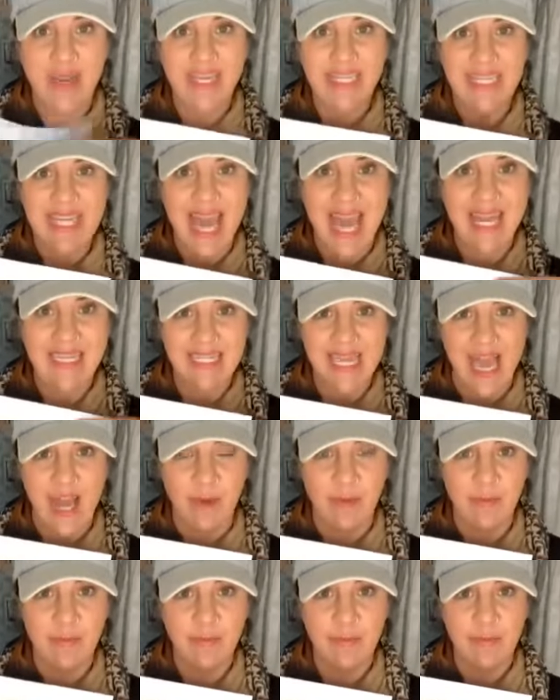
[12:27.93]
that down.
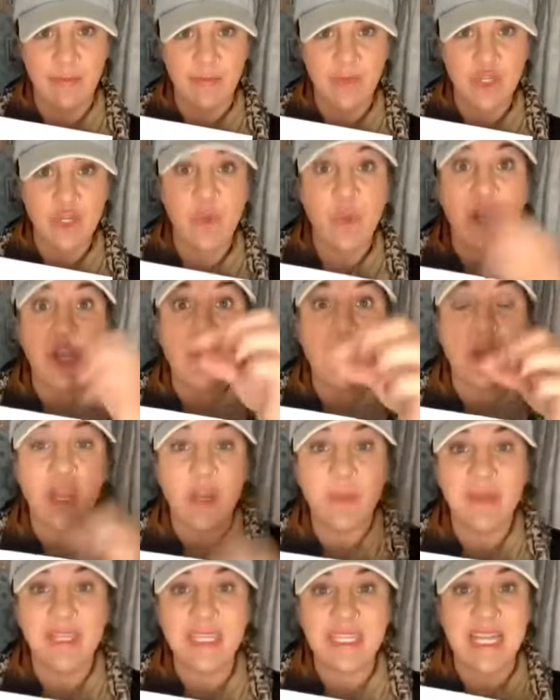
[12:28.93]
So when you hear me
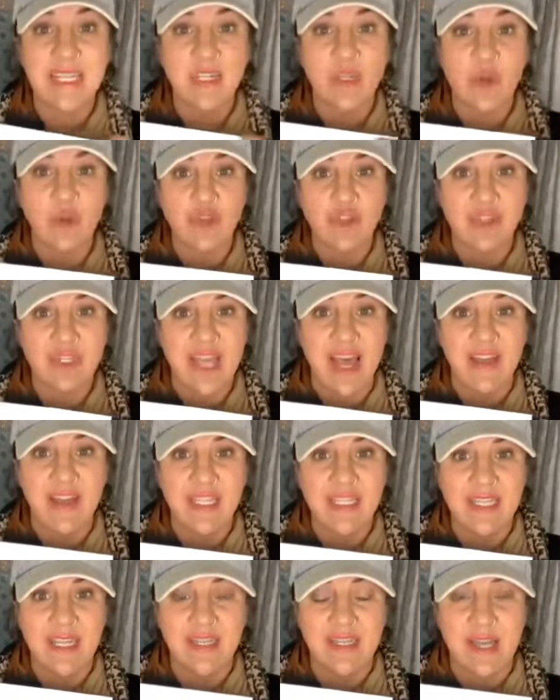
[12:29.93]
say social selling
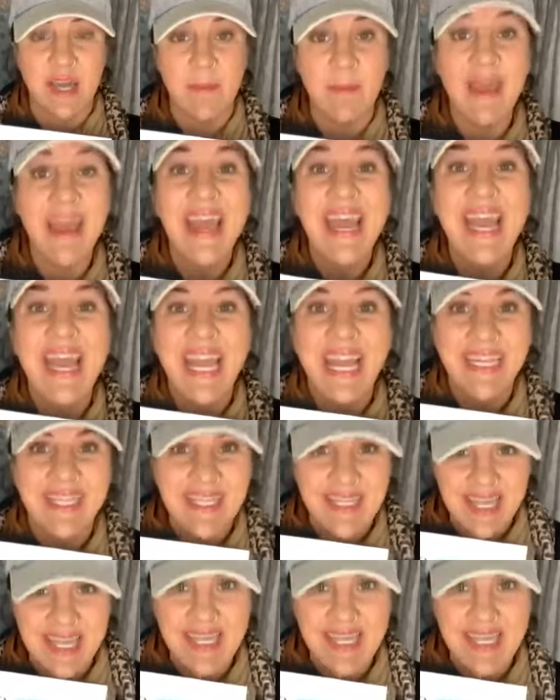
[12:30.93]
system, it's these